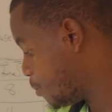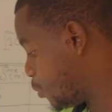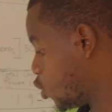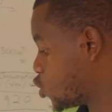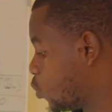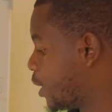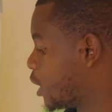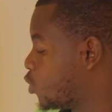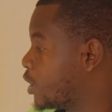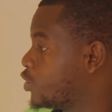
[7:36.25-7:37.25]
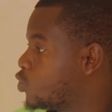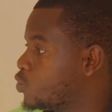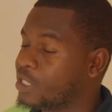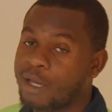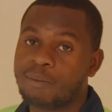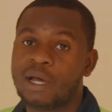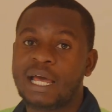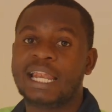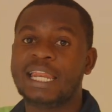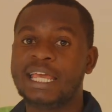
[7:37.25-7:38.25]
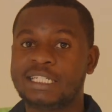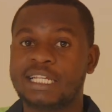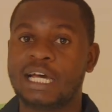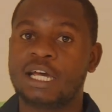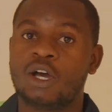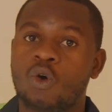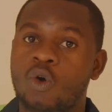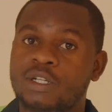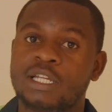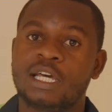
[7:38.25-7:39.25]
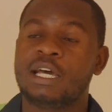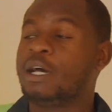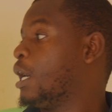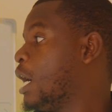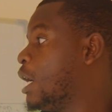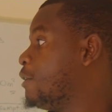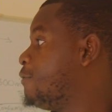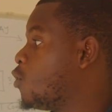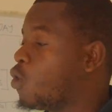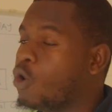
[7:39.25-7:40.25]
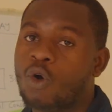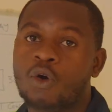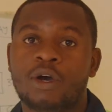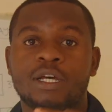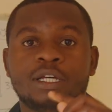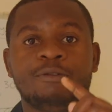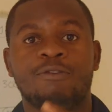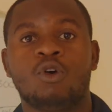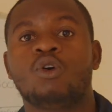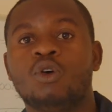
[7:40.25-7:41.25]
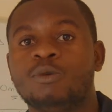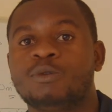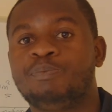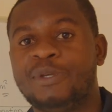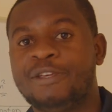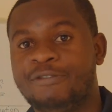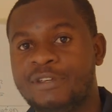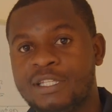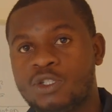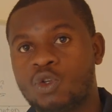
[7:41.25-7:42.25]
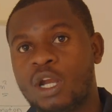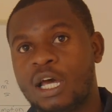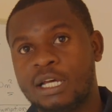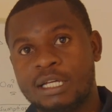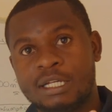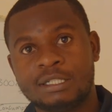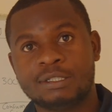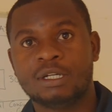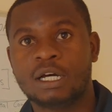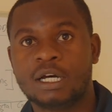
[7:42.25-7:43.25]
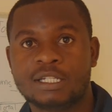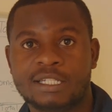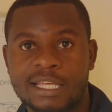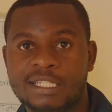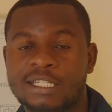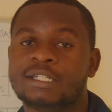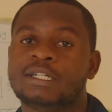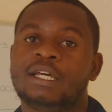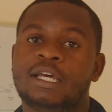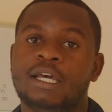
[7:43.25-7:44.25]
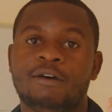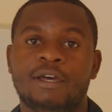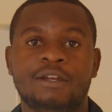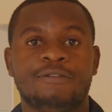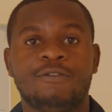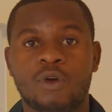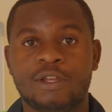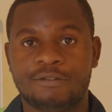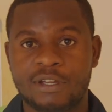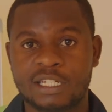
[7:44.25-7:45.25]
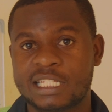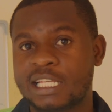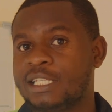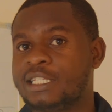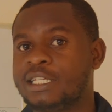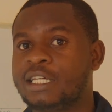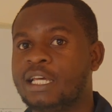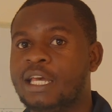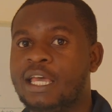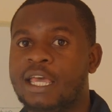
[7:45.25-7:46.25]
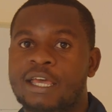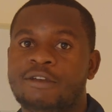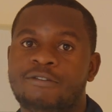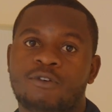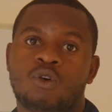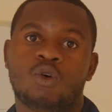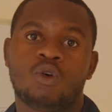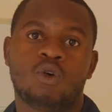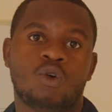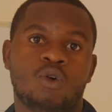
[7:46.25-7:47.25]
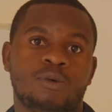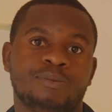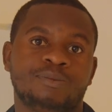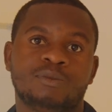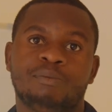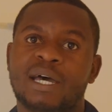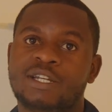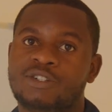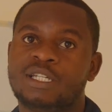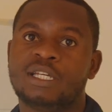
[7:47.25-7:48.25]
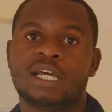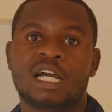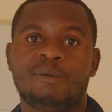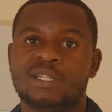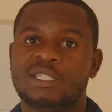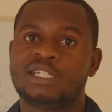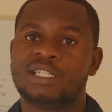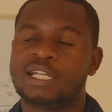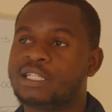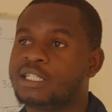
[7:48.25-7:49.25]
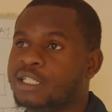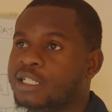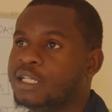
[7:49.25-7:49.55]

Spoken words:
because we are going to use them later on for PV solar sizing, and for inverter sizing, and for battery capacity sizing.